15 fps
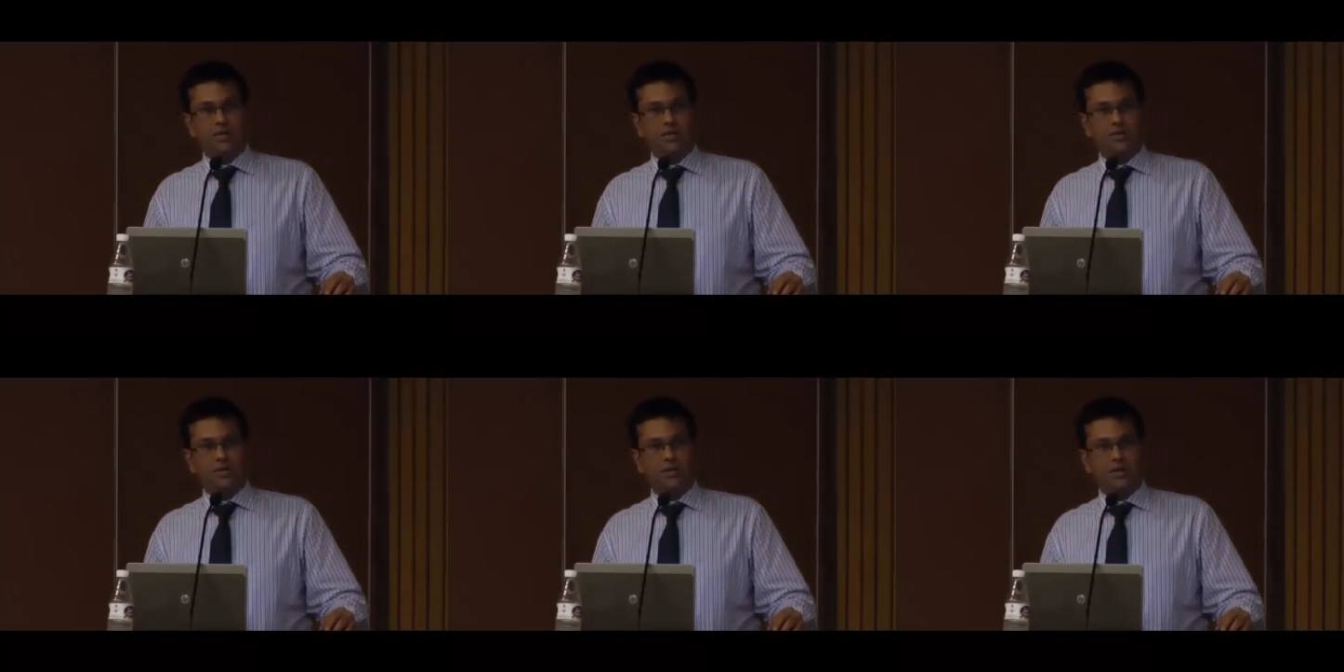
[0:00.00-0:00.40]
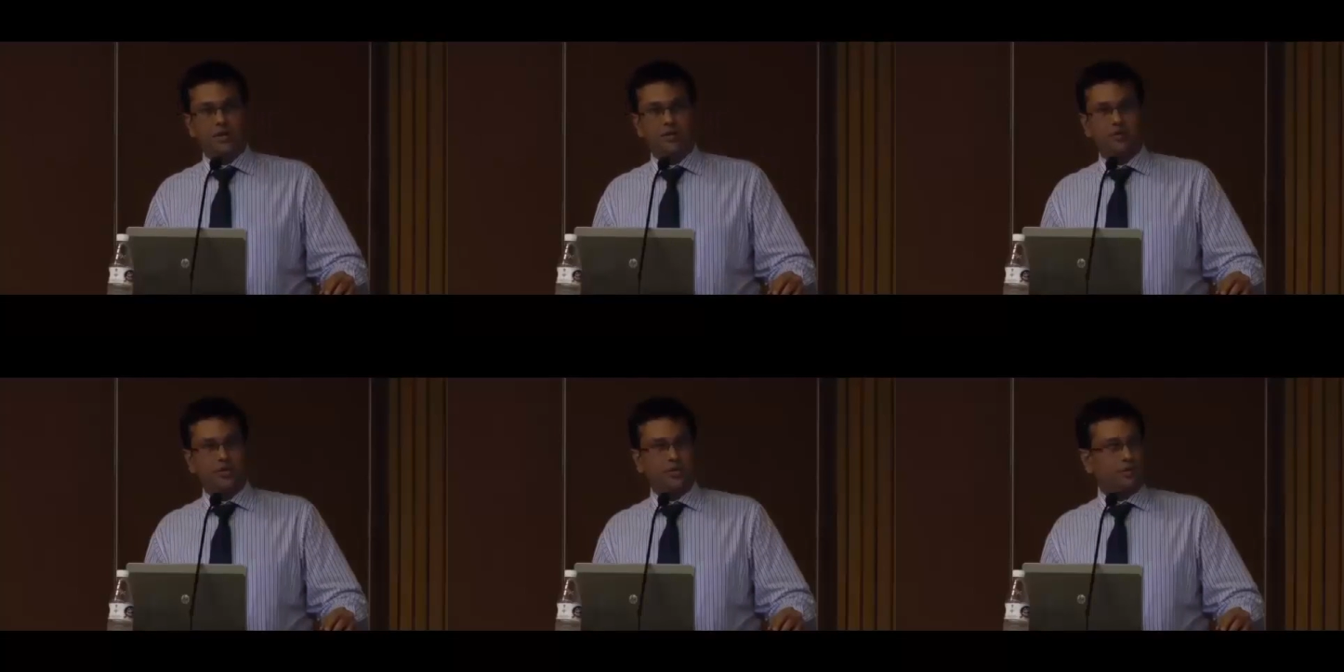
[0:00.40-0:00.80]
the
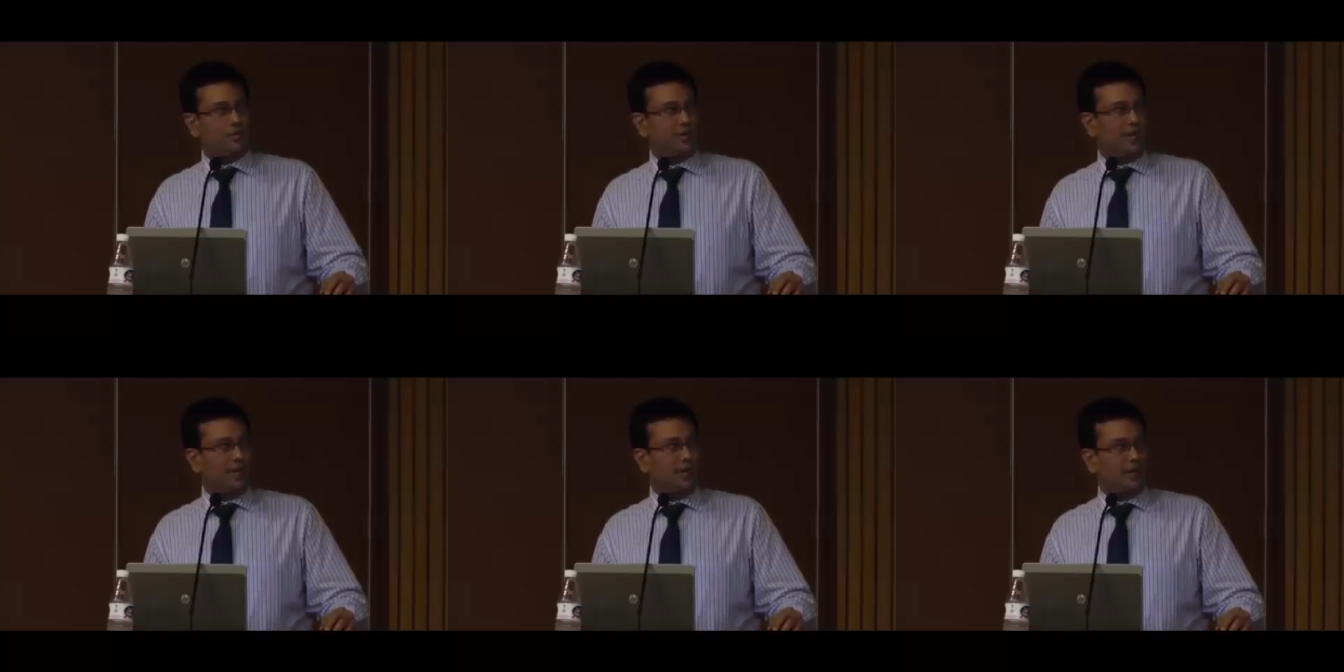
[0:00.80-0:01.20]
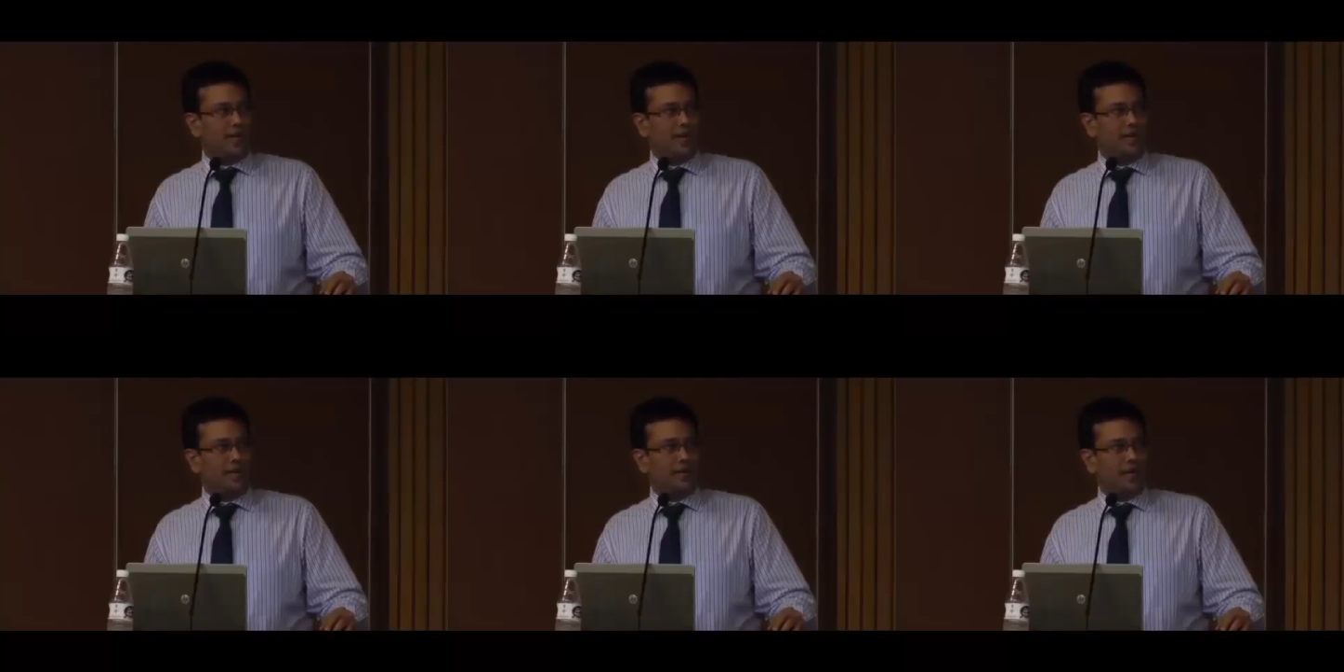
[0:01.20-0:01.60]
third of which will be
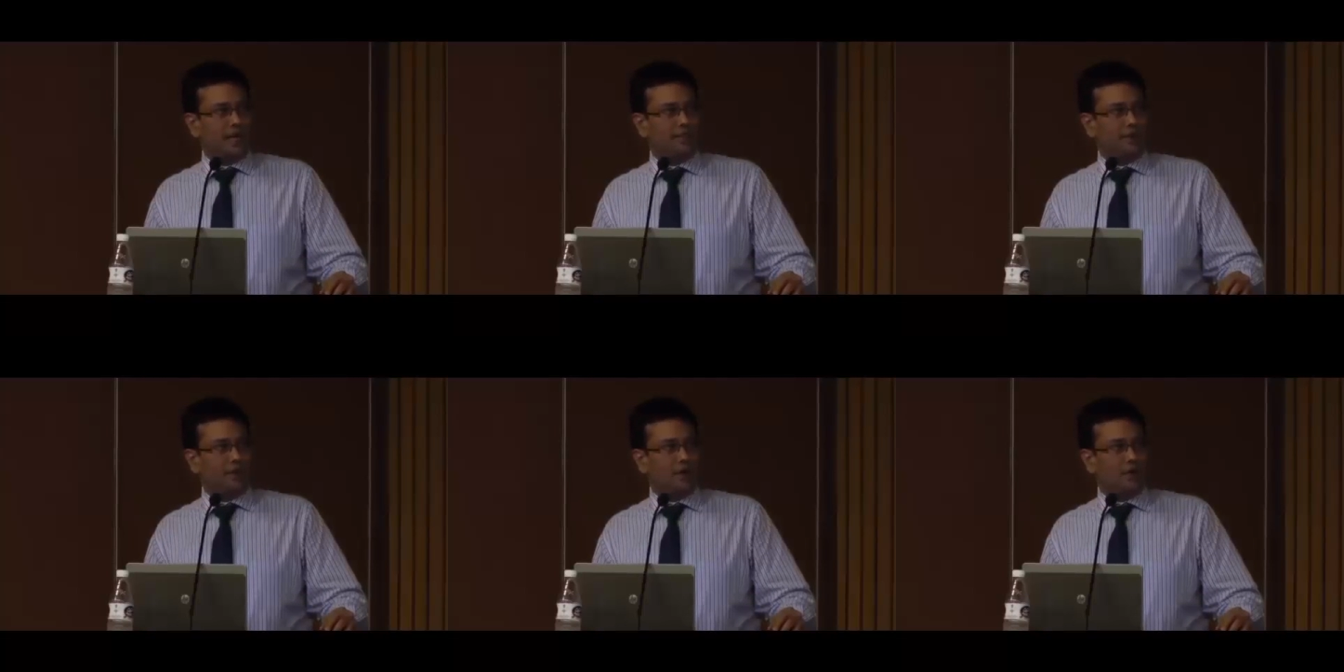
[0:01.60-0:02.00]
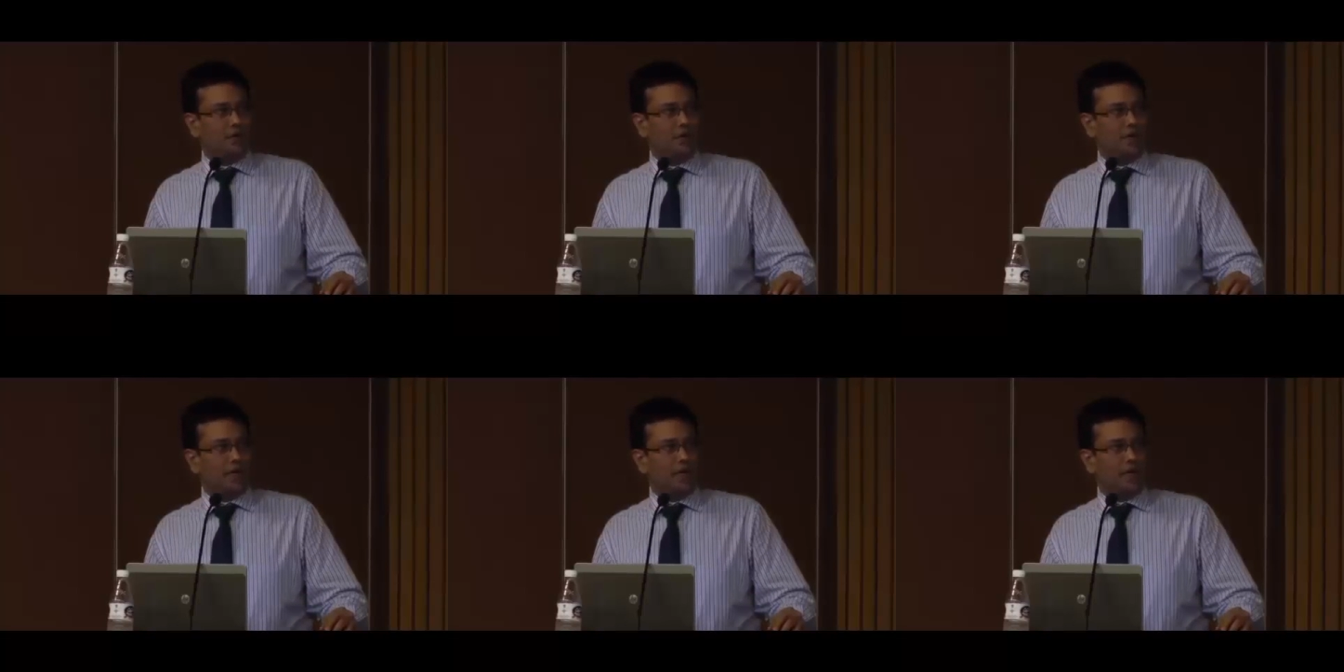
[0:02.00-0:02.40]
held in Cape
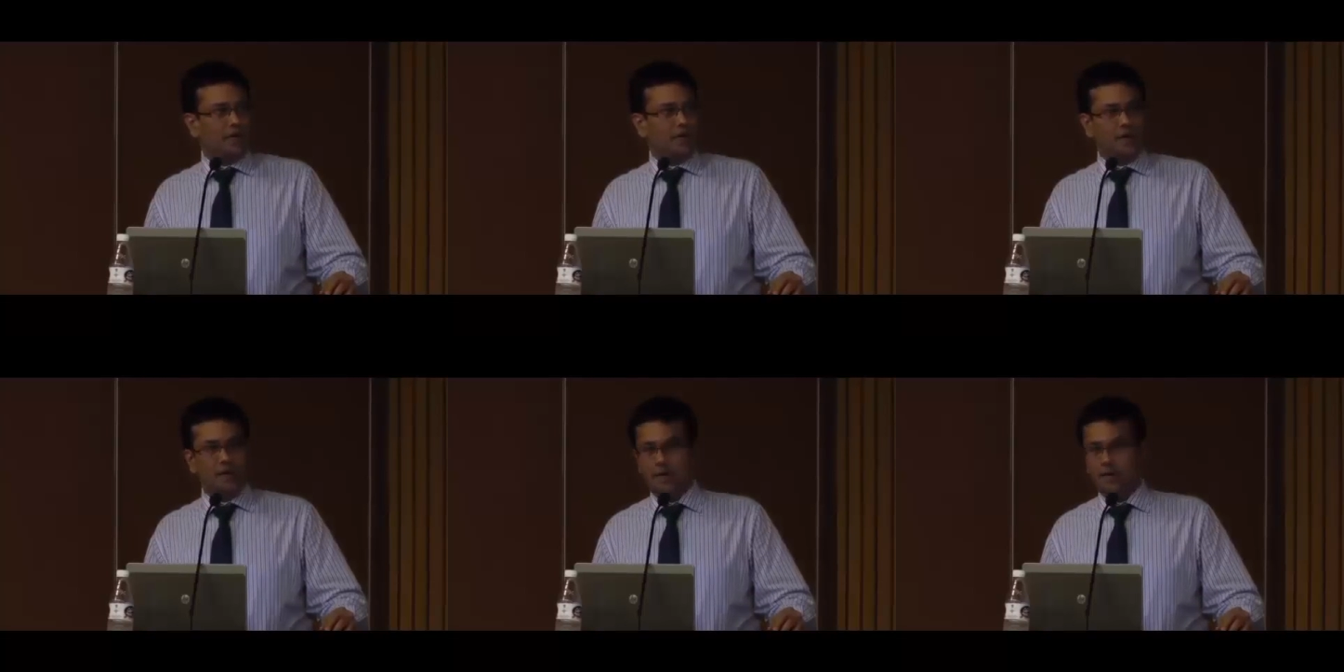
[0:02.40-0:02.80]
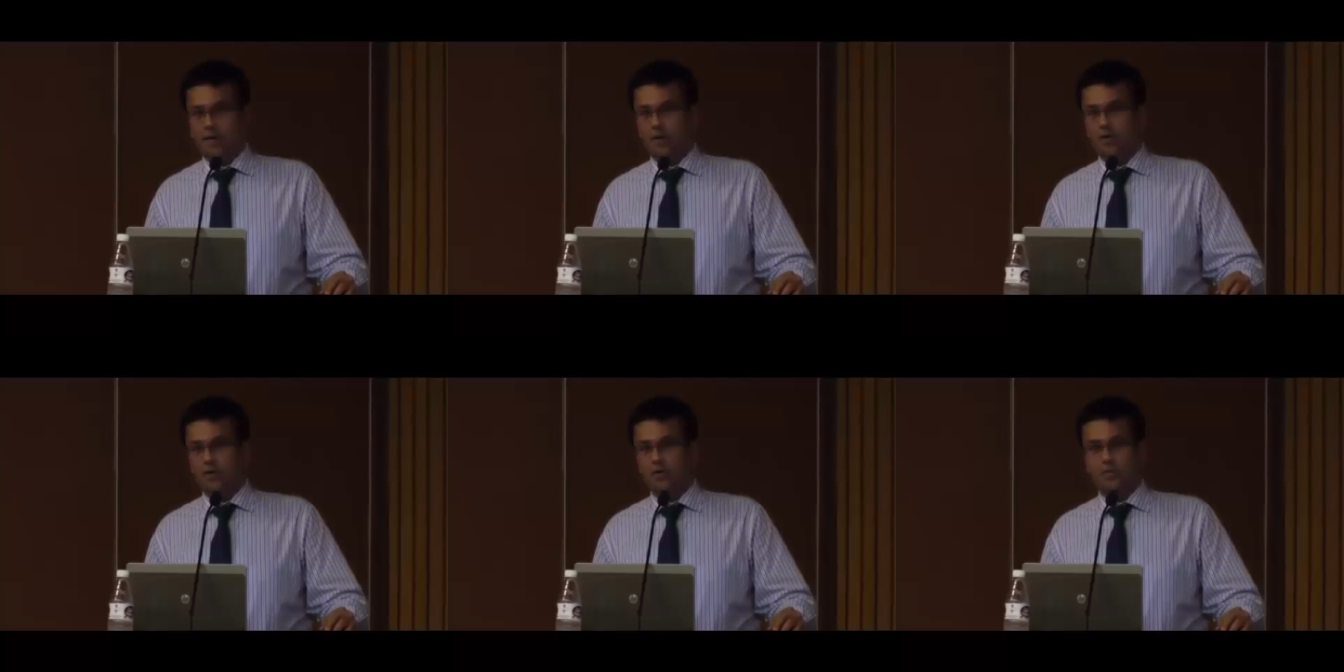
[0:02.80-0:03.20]
Town in
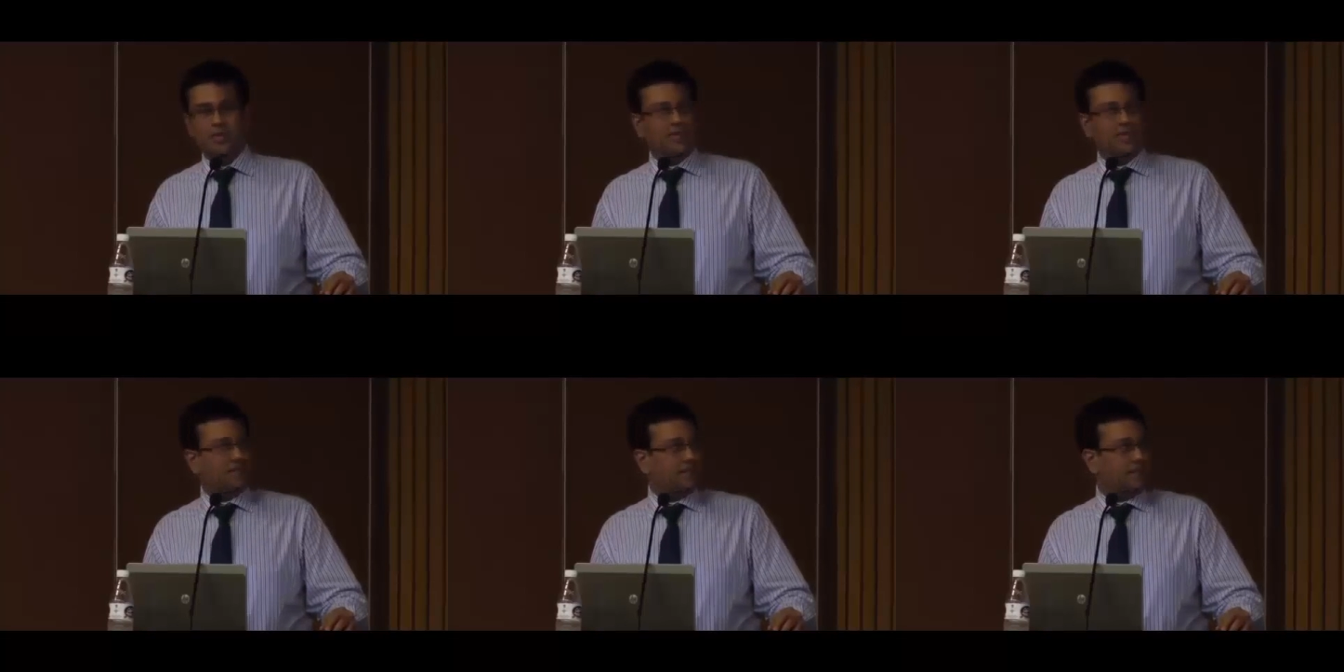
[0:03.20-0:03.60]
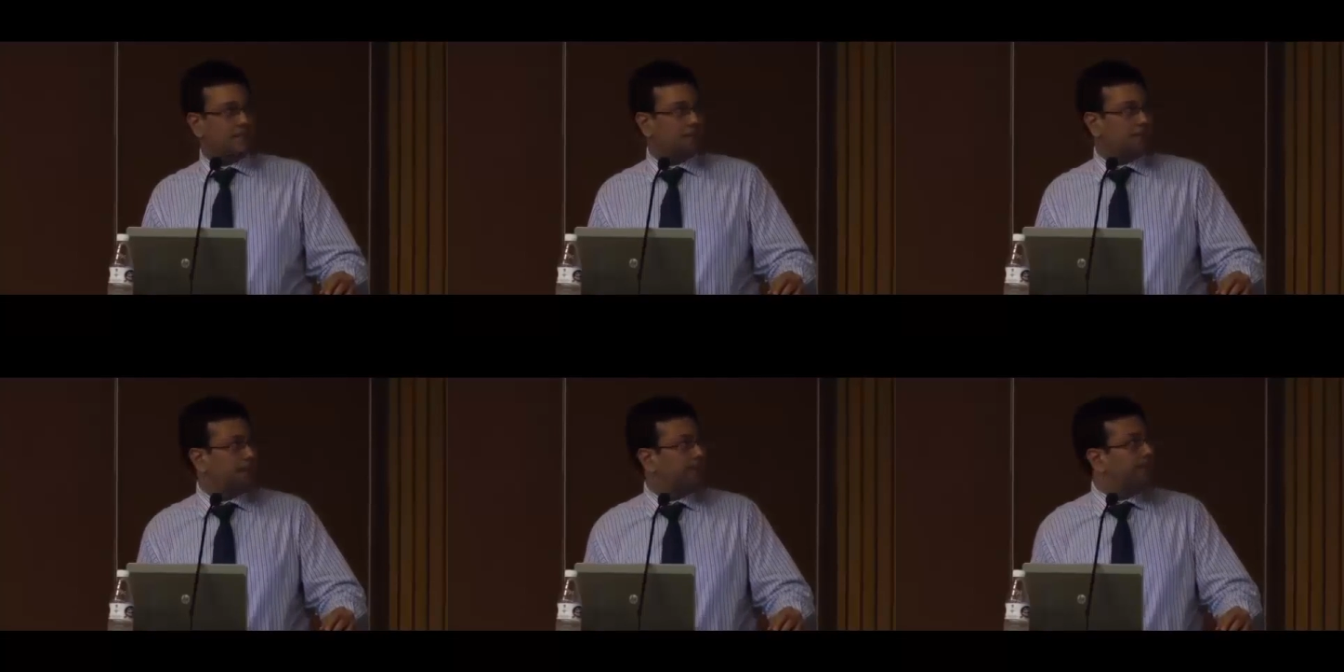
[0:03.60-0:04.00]
October this
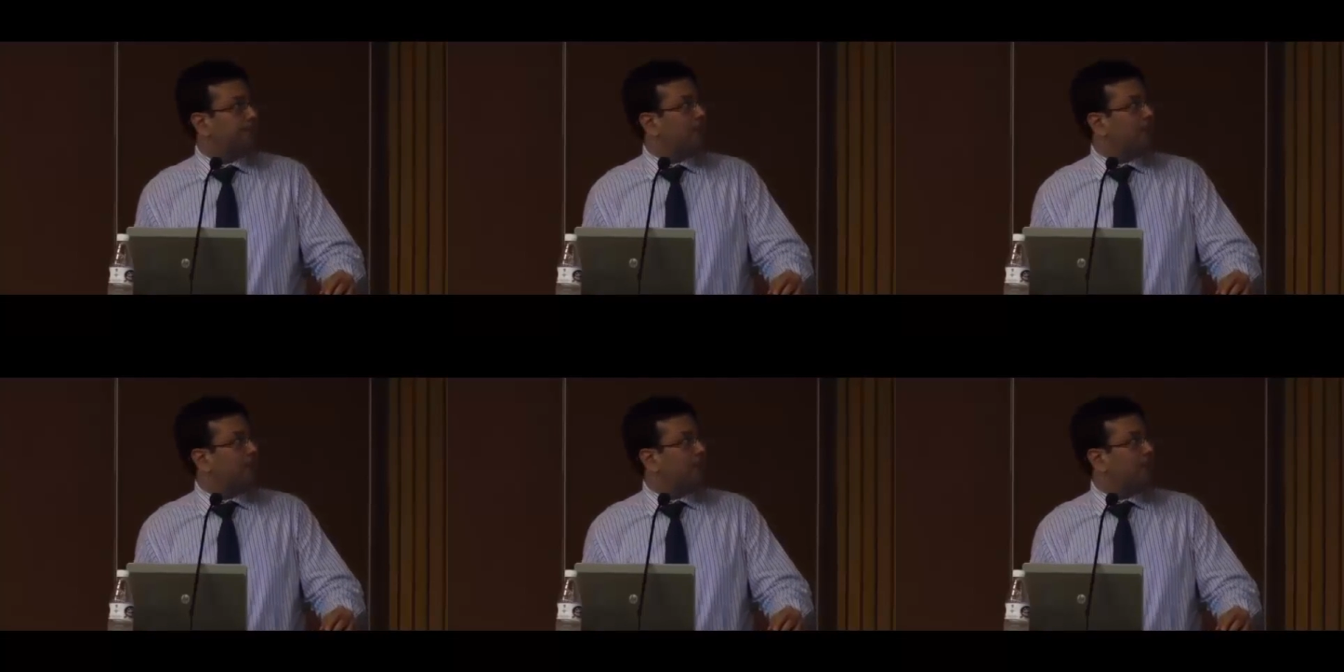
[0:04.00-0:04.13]
year.